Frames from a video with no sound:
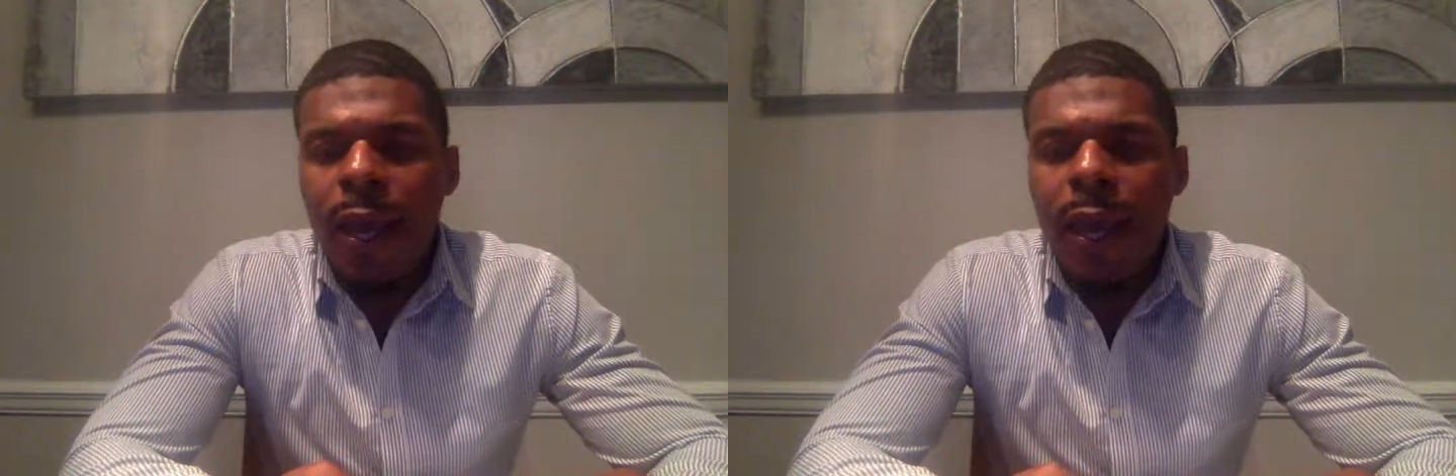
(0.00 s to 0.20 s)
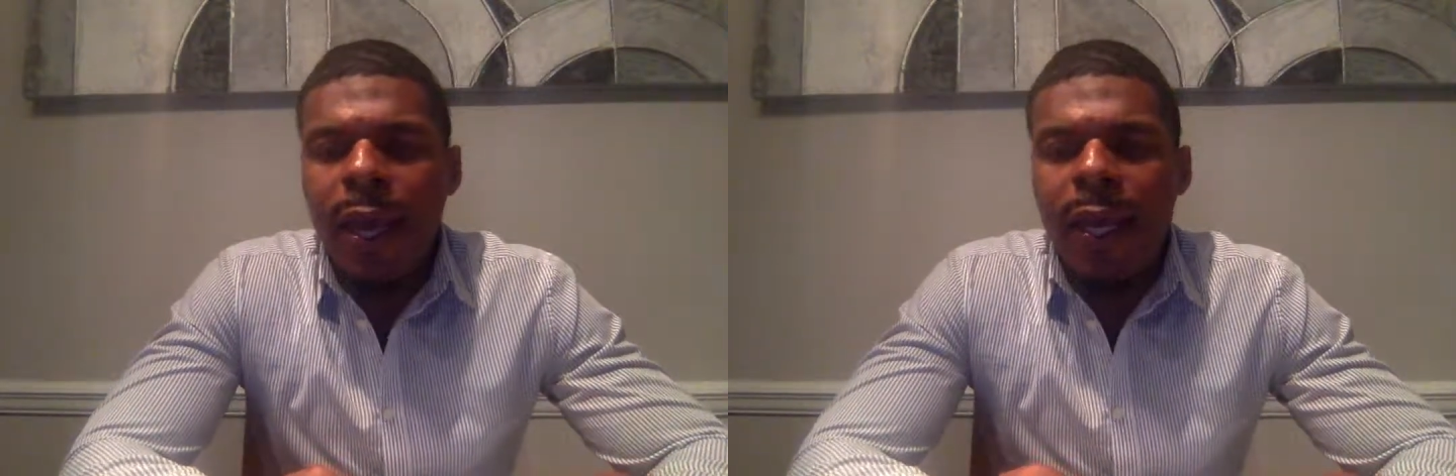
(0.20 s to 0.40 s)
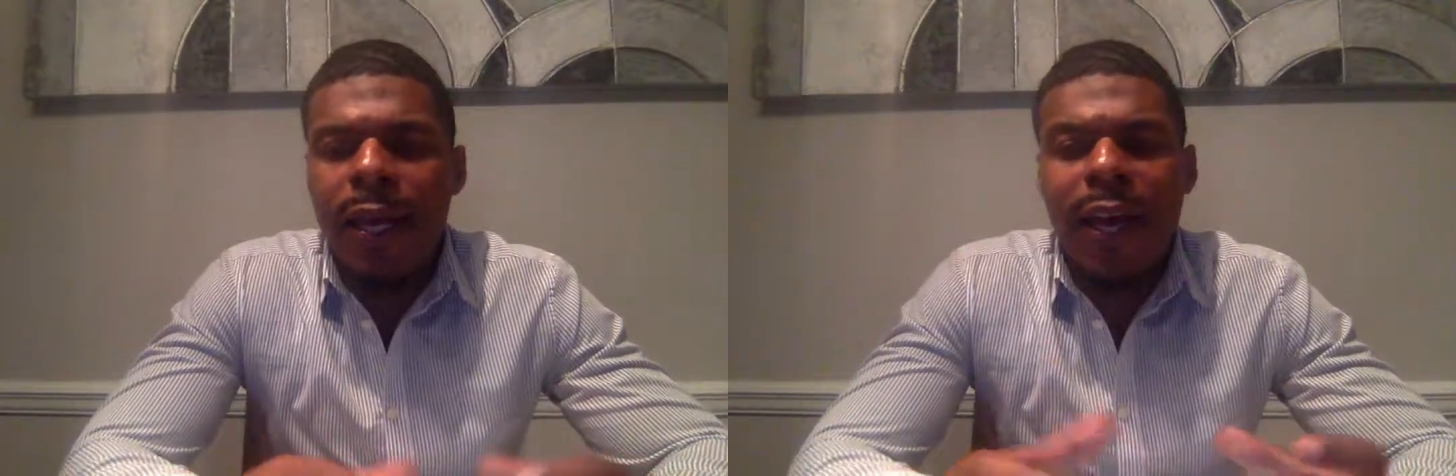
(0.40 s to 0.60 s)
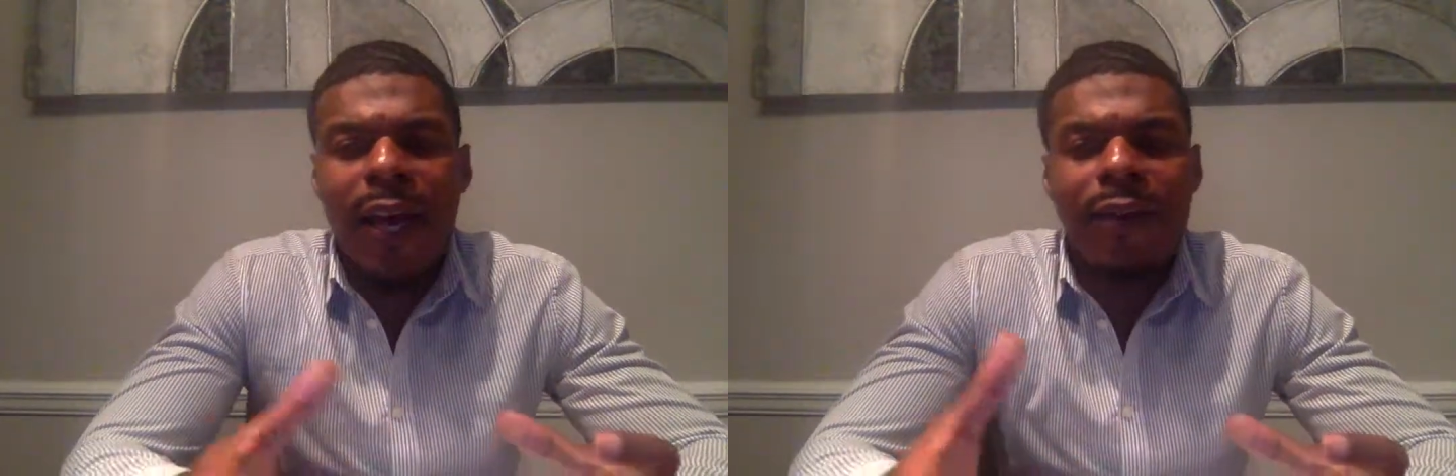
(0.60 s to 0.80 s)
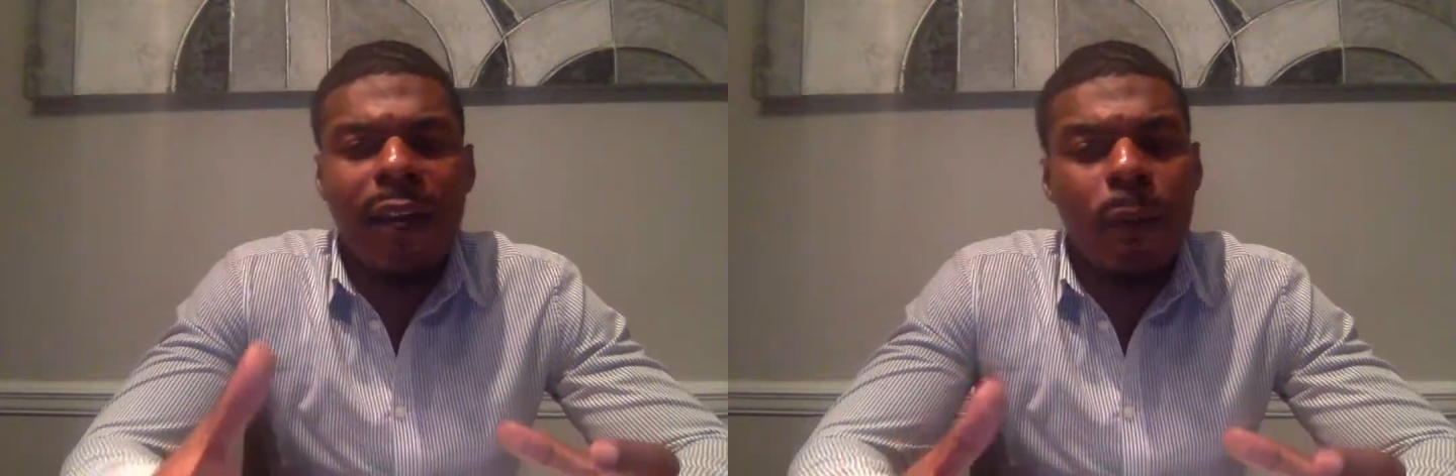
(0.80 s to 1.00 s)

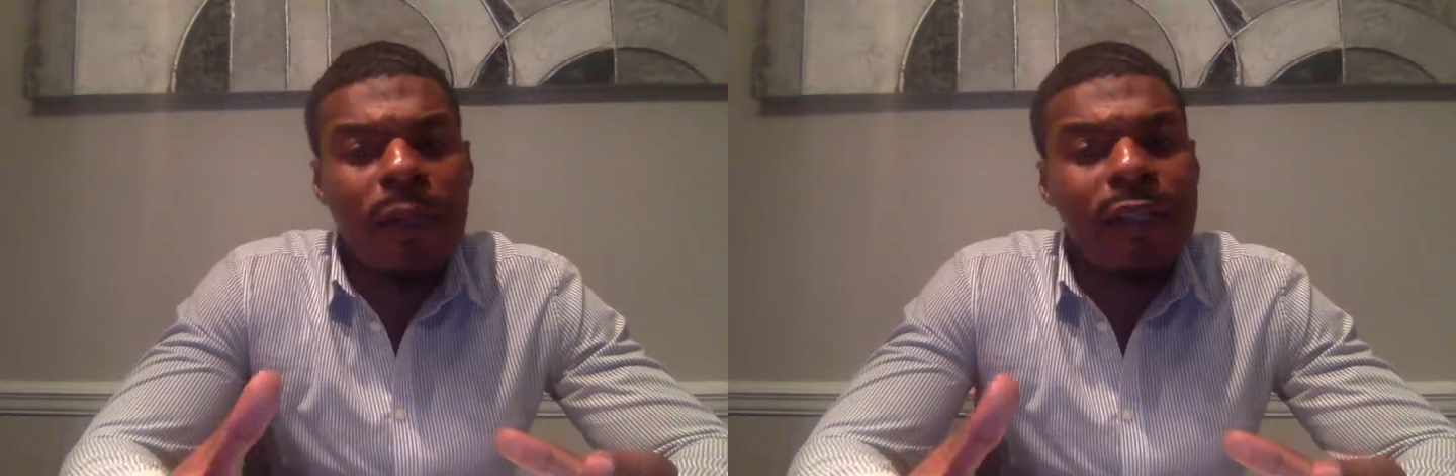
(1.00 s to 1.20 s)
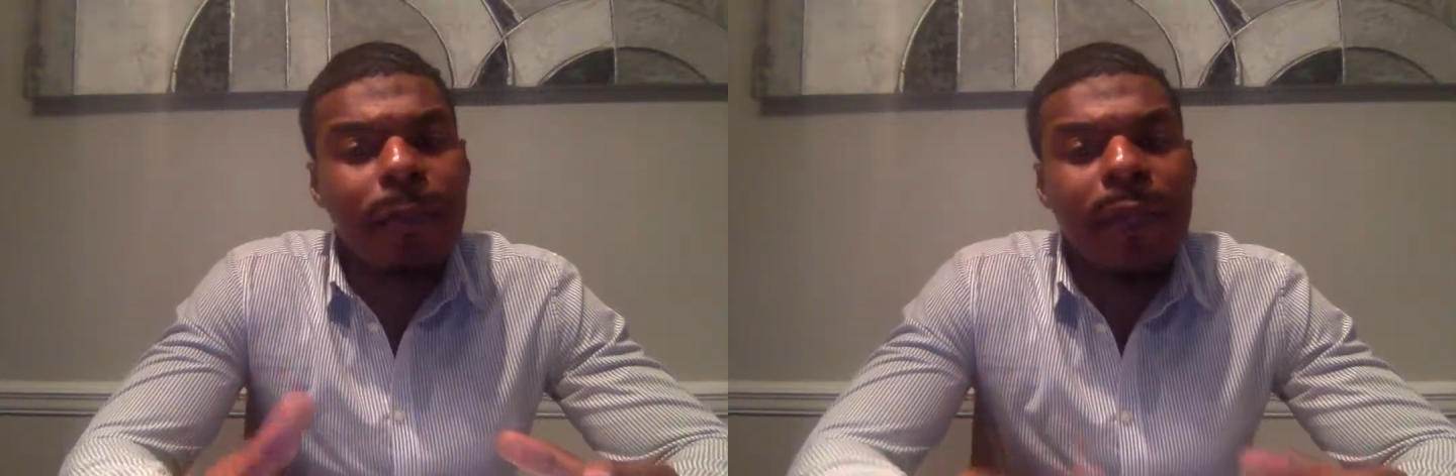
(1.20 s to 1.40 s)
there was some